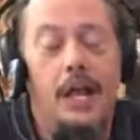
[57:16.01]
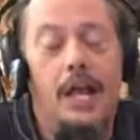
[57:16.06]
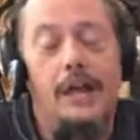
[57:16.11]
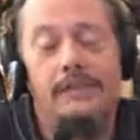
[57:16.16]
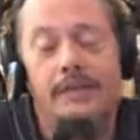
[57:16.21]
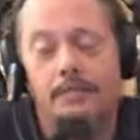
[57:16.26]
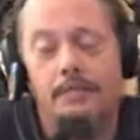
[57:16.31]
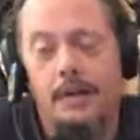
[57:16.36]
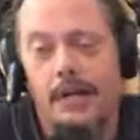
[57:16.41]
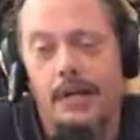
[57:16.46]

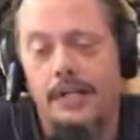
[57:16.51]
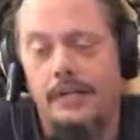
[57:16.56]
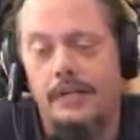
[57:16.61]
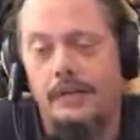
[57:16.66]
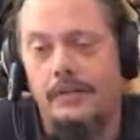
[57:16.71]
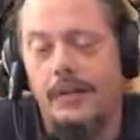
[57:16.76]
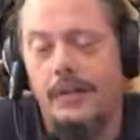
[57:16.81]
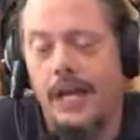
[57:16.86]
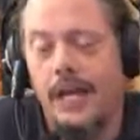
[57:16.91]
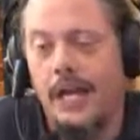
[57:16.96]
everybody
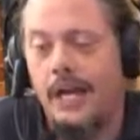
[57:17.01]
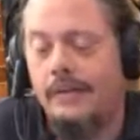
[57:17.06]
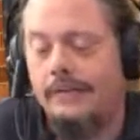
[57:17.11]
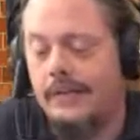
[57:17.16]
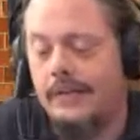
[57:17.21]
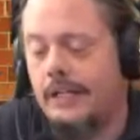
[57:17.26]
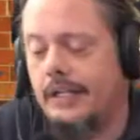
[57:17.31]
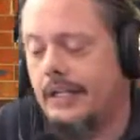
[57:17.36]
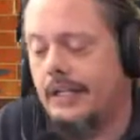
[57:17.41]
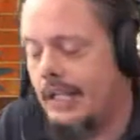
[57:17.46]
you have
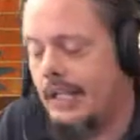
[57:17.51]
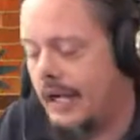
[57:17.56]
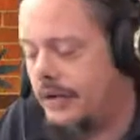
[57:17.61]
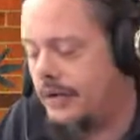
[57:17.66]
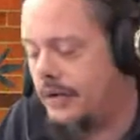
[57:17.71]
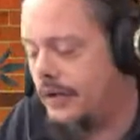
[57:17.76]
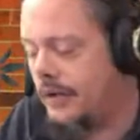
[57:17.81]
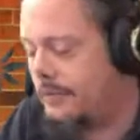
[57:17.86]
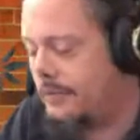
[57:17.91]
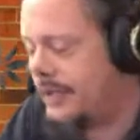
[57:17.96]
in
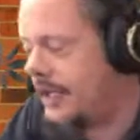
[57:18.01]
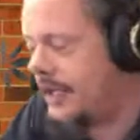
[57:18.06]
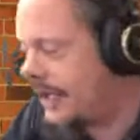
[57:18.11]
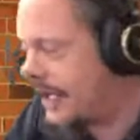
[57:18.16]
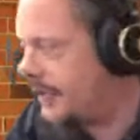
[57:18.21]
Clown Army